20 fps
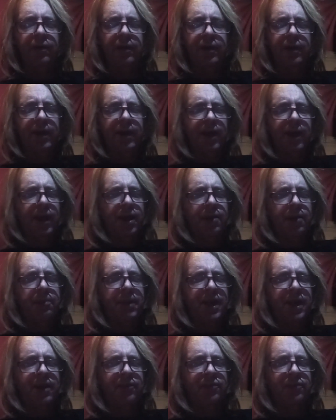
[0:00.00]
and a
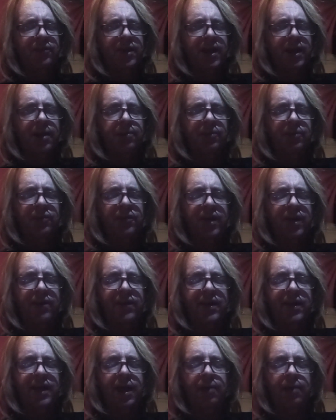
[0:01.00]
man standing beside the
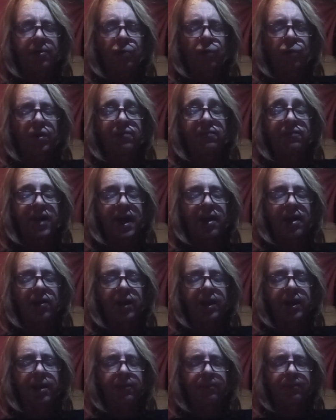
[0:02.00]
dam in one
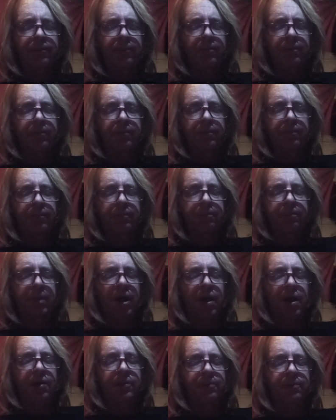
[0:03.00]
valley
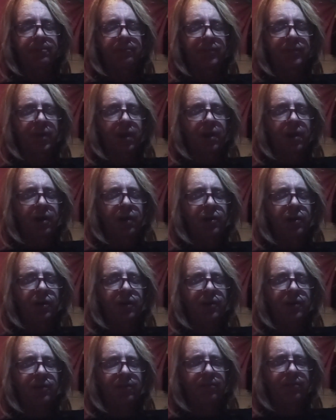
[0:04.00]
bottom
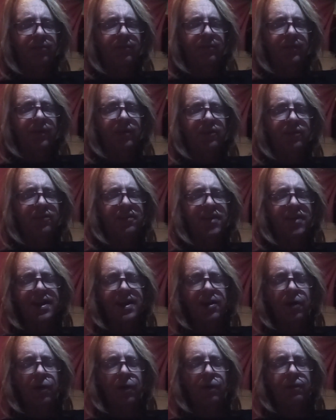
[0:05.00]
could sight
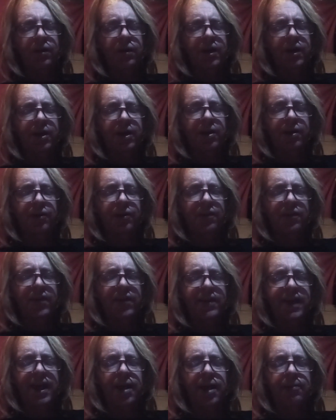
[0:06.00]
over here to the
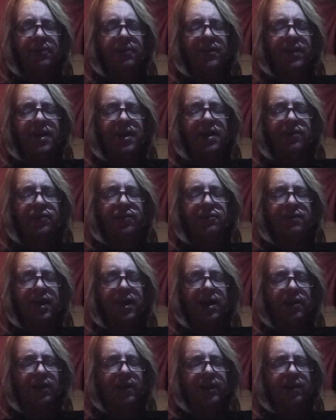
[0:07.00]
dam in the next
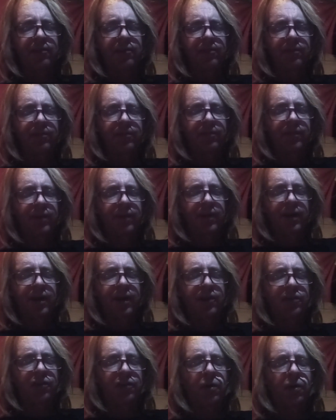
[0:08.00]
valley, and
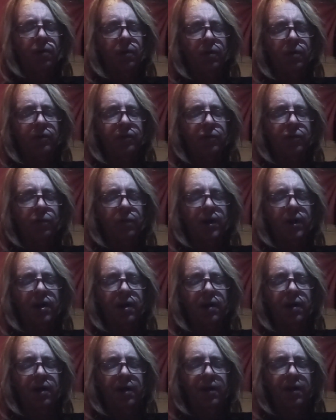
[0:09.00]
so on to where
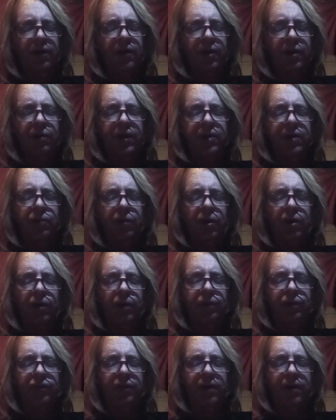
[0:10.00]
the green
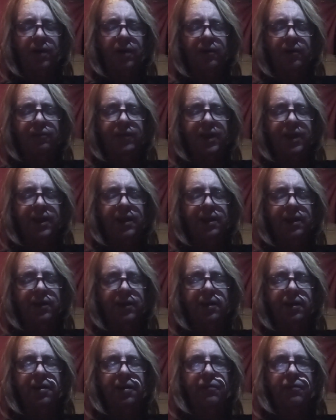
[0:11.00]
roads of England
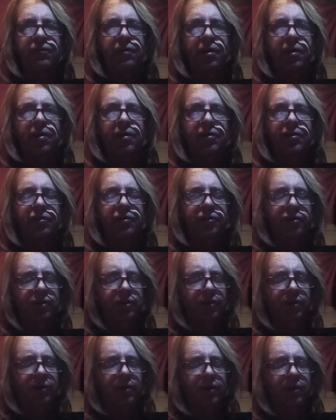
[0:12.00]
converged
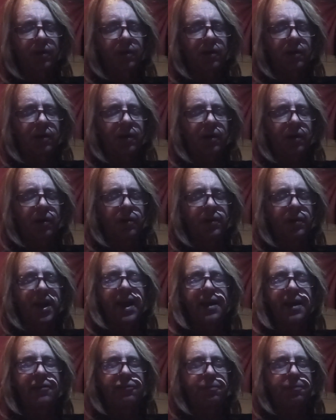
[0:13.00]
on
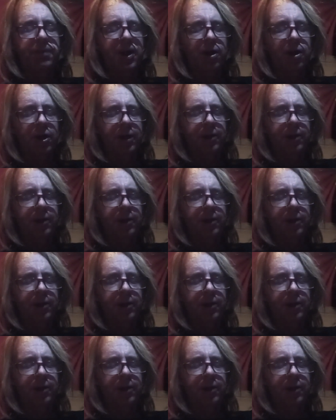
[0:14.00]
Avebury.